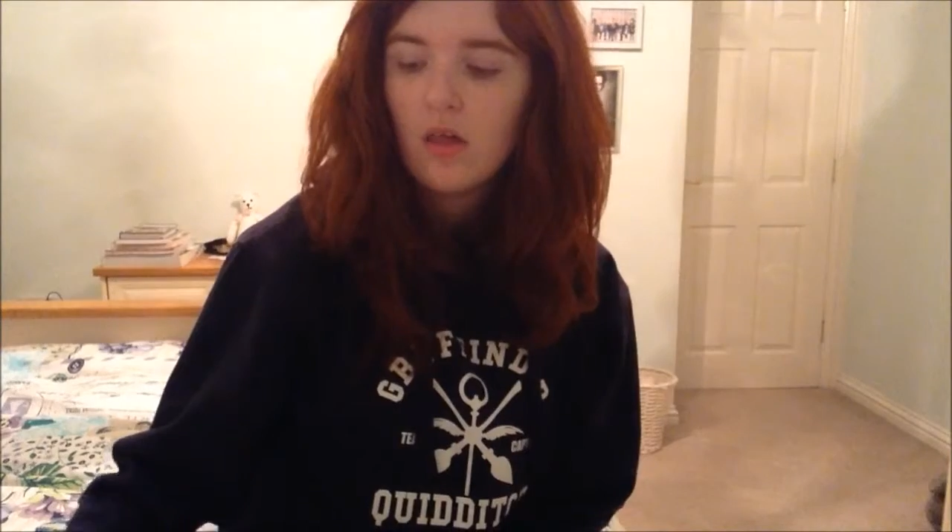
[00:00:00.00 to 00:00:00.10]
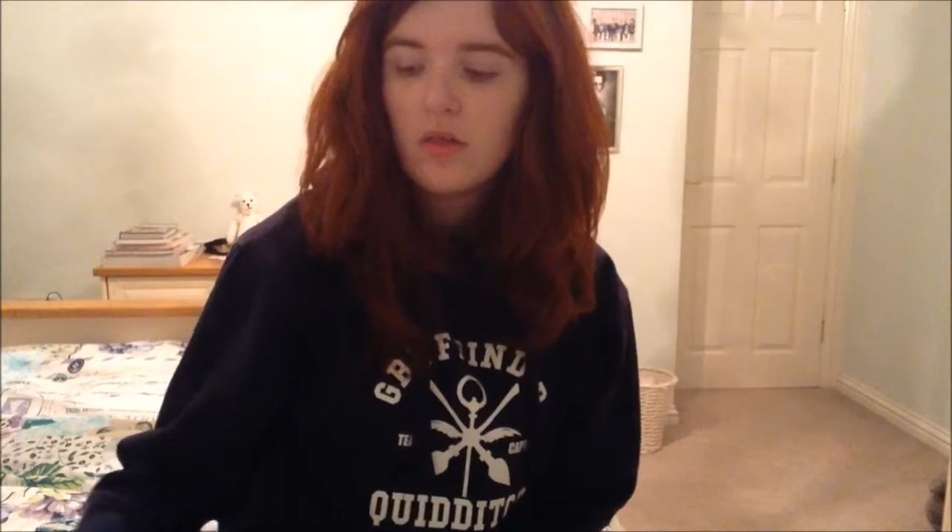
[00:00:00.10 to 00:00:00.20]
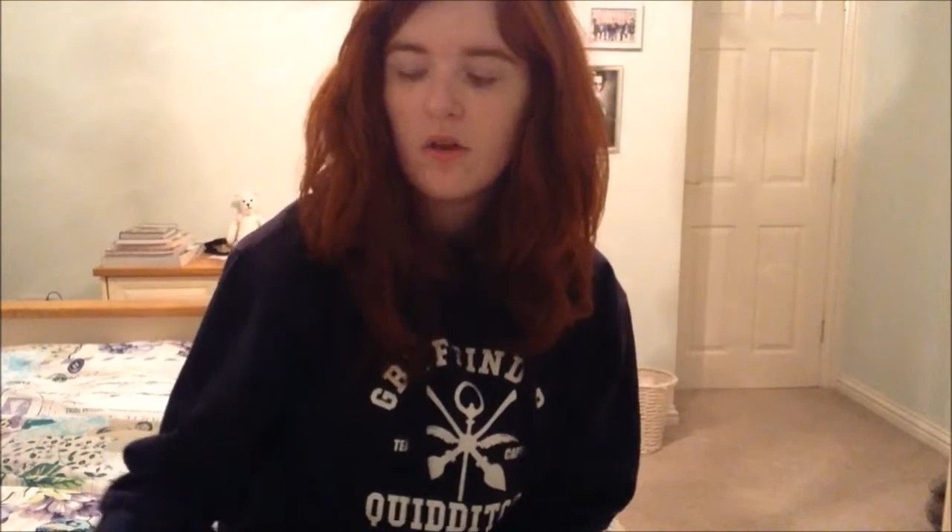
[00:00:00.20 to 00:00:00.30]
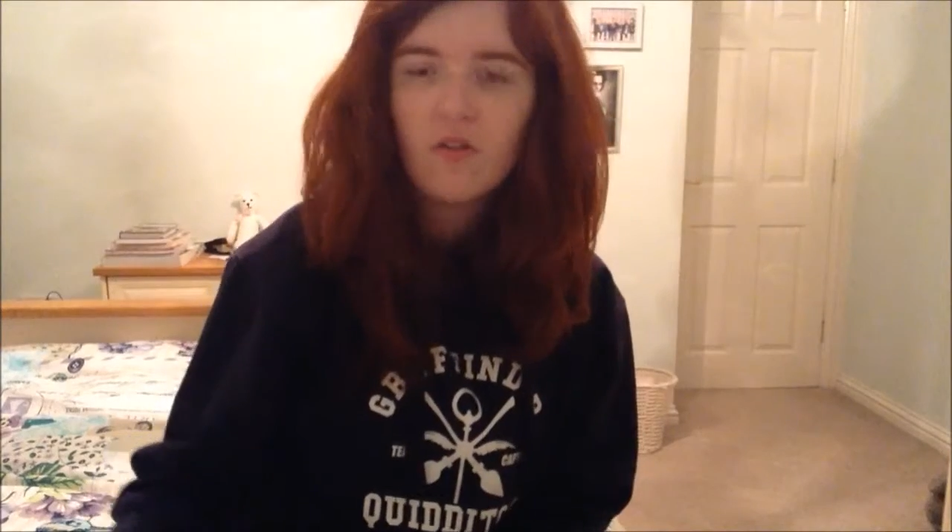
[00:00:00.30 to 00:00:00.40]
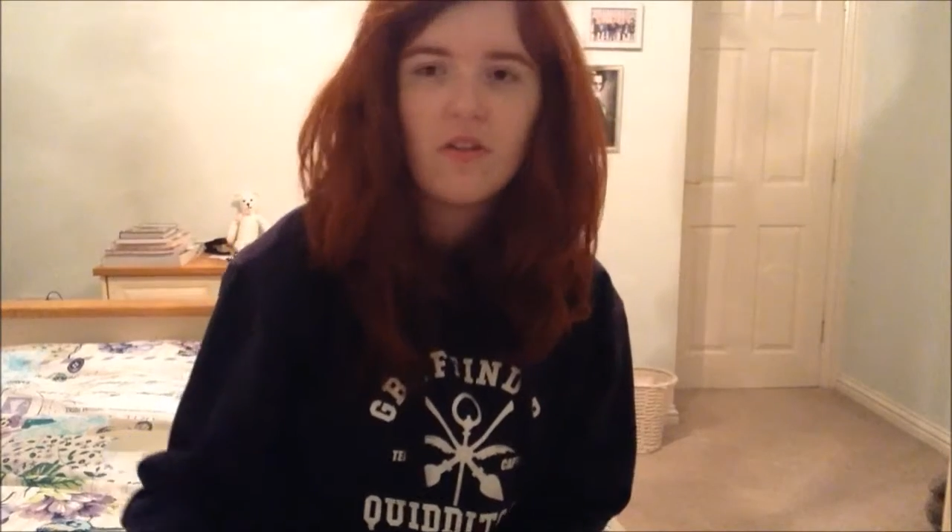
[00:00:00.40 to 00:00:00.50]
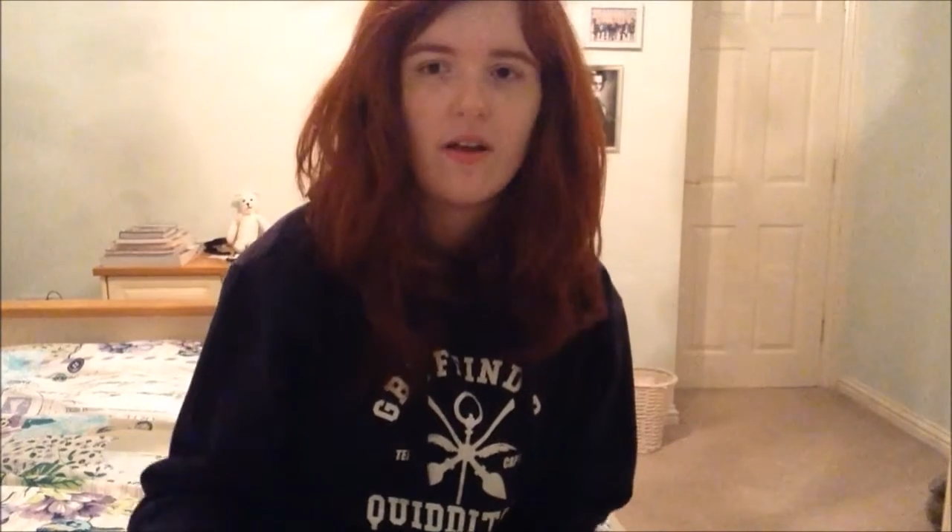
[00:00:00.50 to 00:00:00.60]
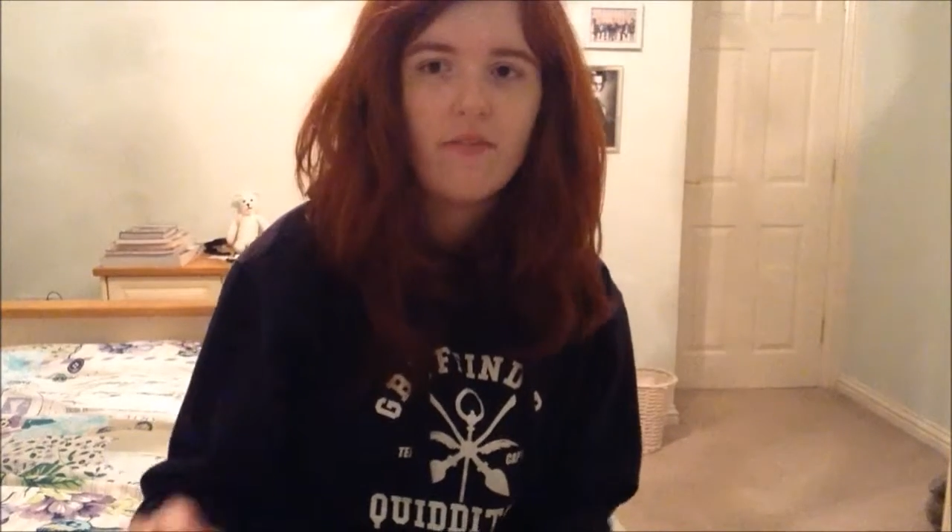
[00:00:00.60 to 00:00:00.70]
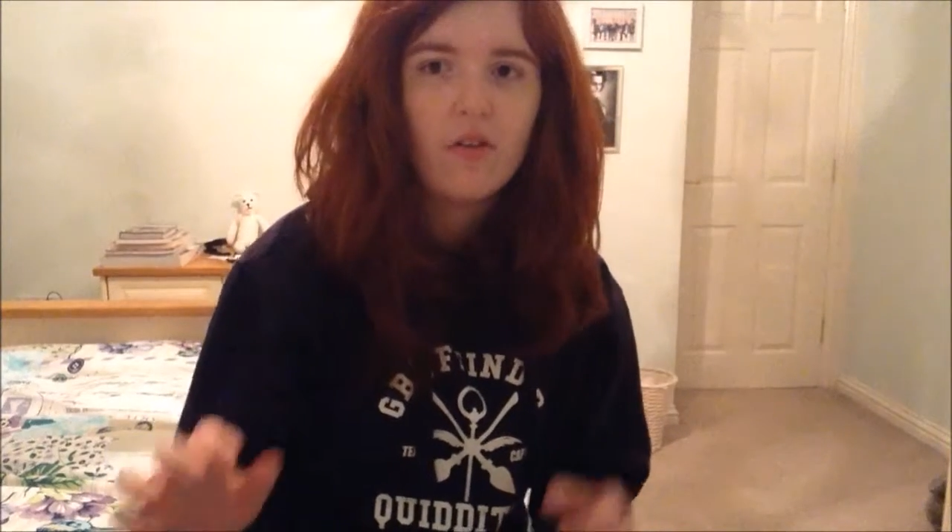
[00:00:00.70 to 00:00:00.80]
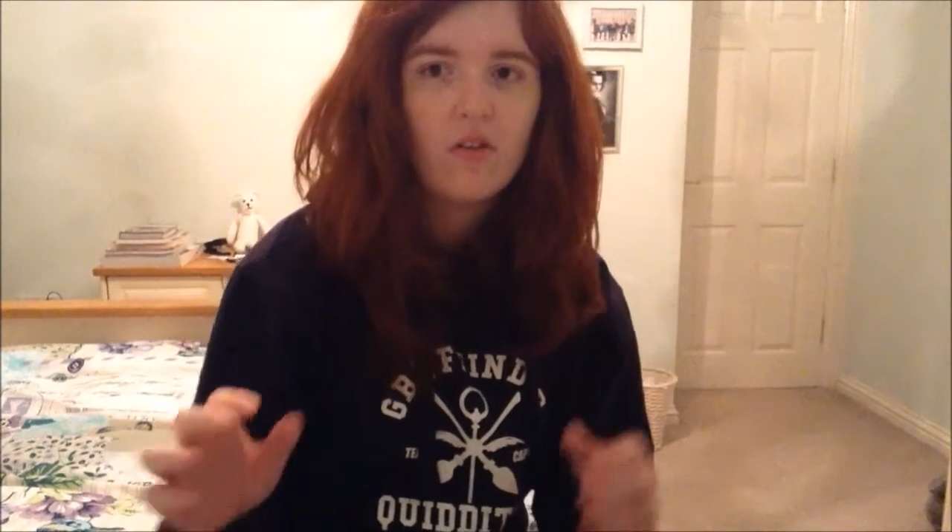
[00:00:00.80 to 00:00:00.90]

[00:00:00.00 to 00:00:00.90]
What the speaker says: there's a difference,